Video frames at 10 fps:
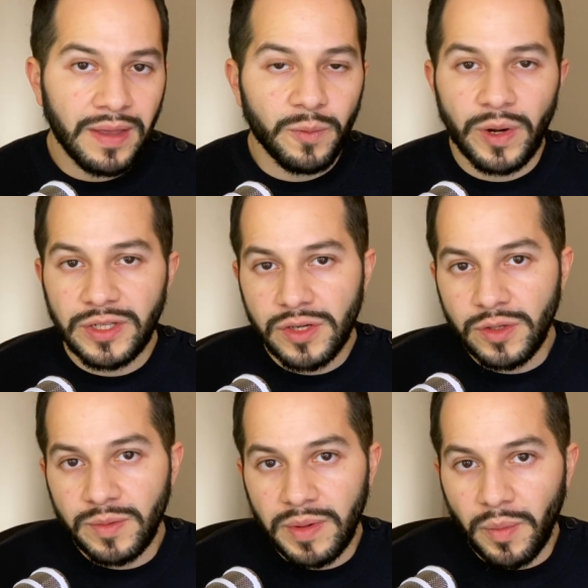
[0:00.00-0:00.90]
What is
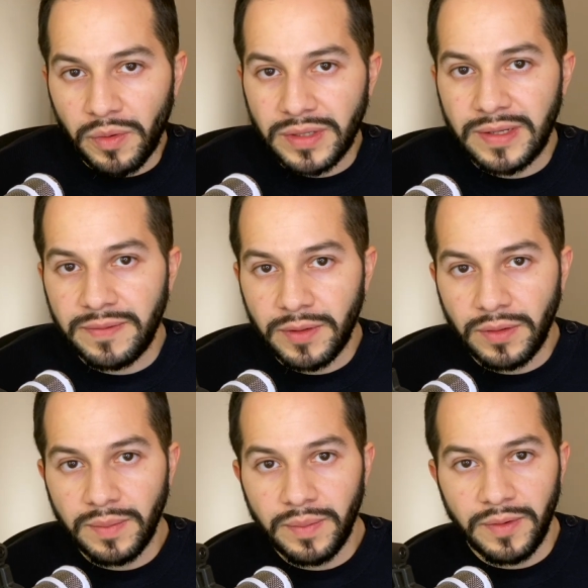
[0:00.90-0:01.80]
going to be more
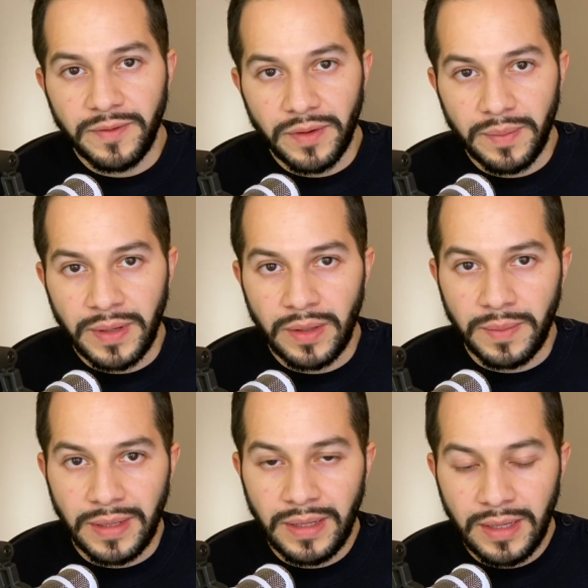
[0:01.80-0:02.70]
difficult for a
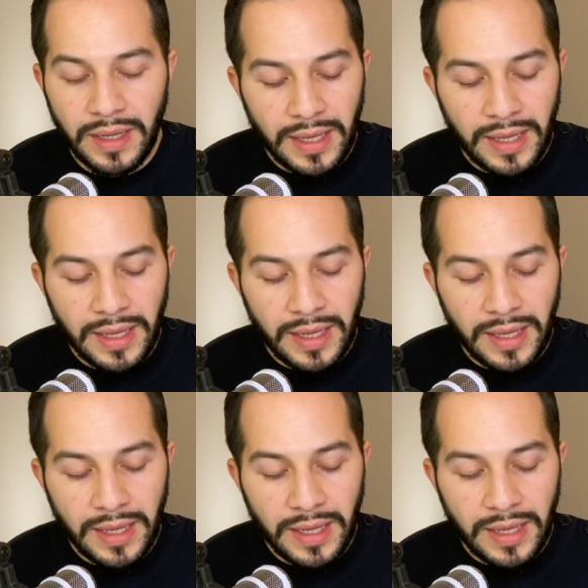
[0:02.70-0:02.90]
B2B